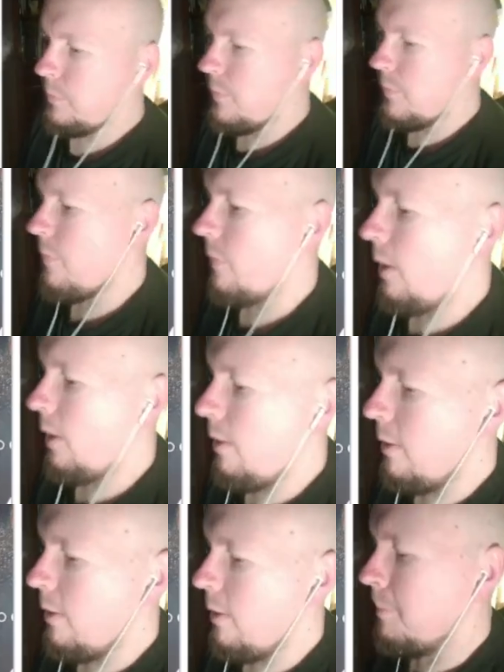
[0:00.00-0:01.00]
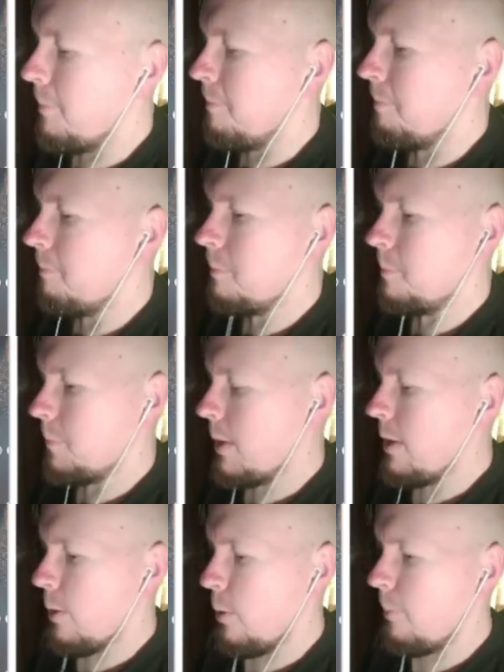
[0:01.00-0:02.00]
you know,
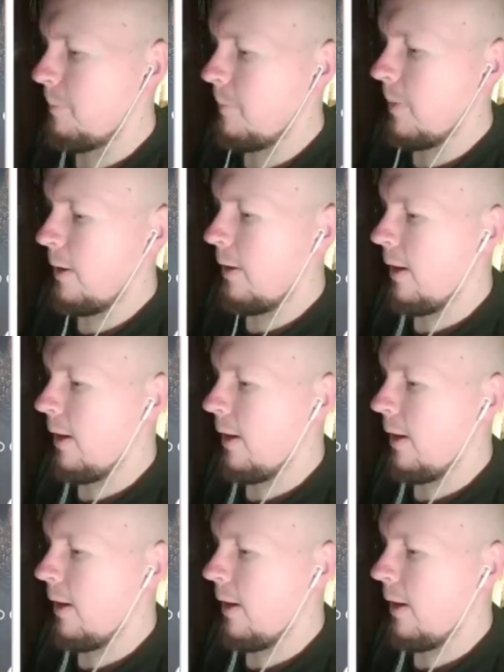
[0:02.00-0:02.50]
I didn't